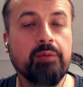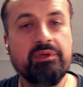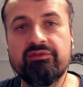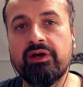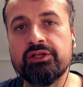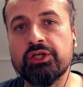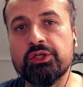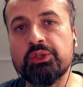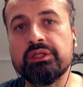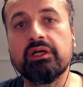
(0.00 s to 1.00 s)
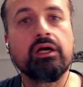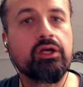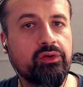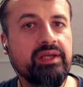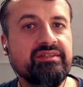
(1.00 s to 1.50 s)
IPVanish are doing a
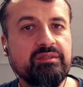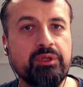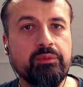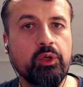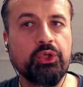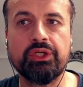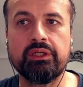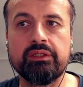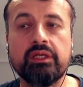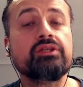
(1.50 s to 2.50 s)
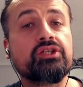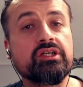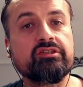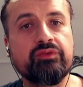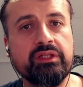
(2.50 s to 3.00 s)
crazy promotion
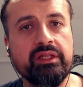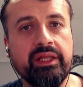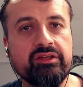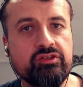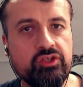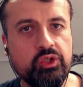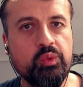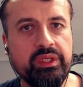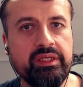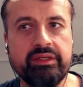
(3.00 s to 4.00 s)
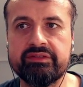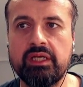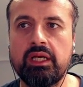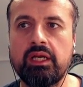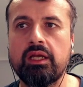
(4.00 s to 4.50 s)
just for the next 2
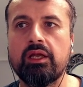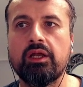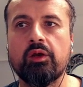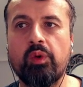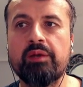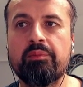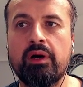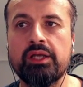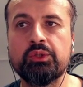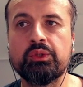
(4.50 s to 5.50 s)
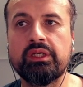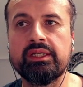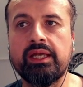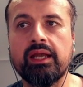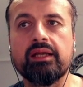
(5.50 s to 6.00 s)
weeks, whereby you
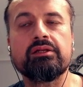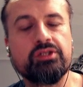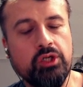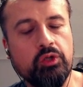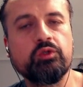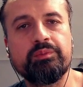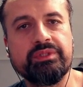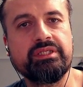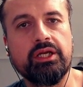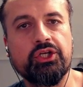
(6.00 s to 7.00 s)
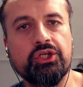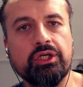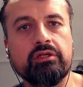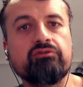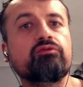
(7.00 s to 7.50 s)
can get total
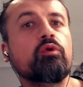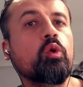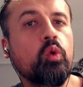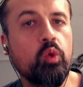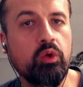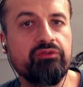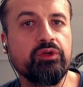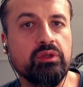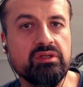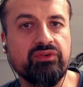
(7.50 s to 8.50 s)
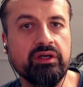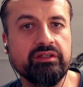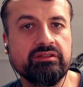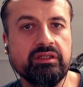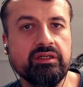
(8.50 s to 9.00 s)
protection for all of your
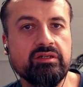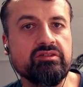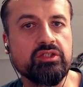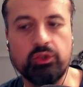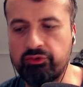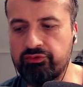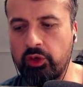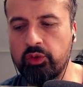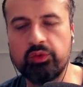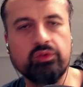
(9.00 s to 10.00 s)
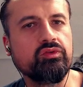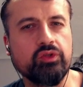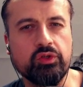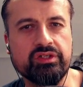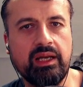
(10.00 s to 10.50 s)
devices, your
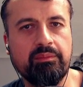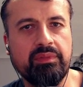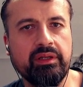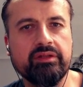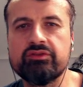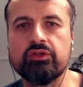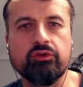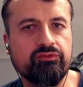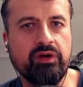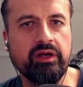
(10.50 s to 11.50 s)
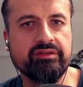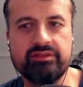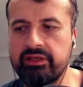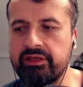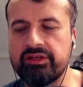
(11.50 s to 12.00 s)
phones, your tablets, your
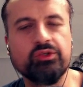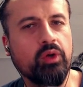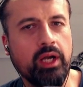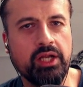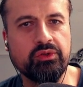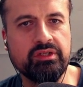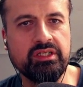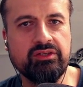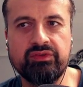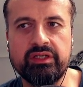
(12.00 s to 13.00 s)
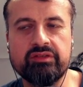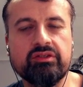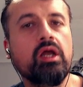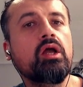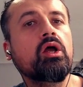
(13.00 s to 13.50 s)
Firesticks, your Android TVs,